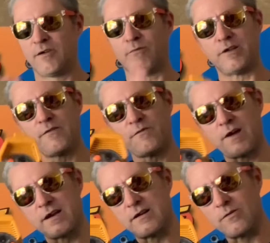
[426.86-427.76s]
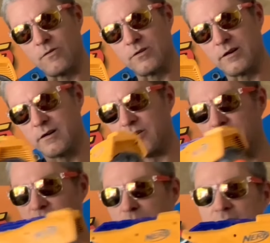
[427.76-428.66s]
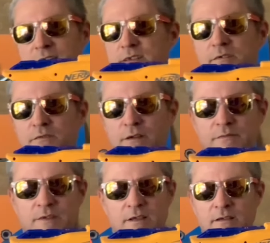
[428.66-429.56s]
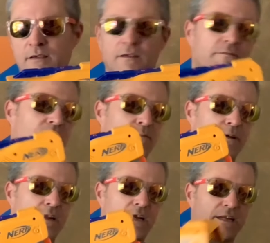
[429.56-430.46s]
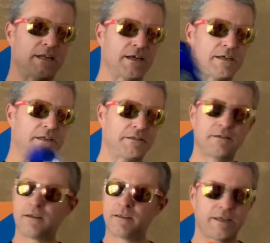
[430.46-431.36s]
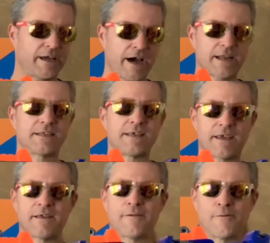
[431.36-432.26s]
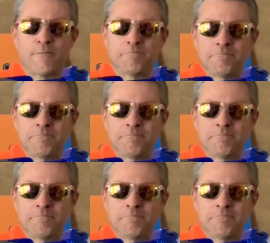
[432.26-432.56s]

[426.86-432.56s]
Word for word: When you find an older Nerf blaster thrifting for $3.99, you gotta take it home.